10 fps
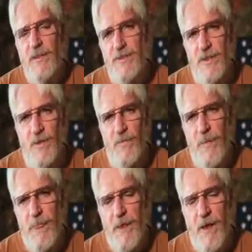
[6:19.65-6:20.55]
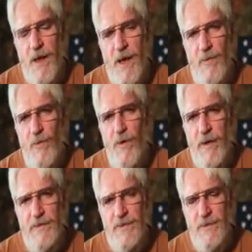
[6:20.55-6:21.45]
So I
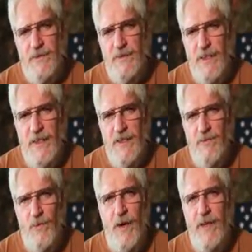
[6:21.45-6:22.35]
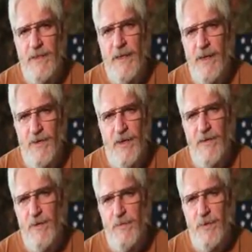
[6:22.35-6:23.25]
want to say right now to
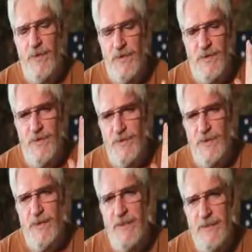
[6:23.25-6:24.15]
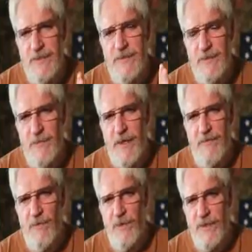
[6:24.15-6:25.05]
every person who's listening to
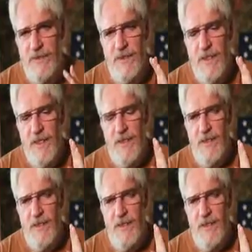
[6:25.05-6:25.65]
my voice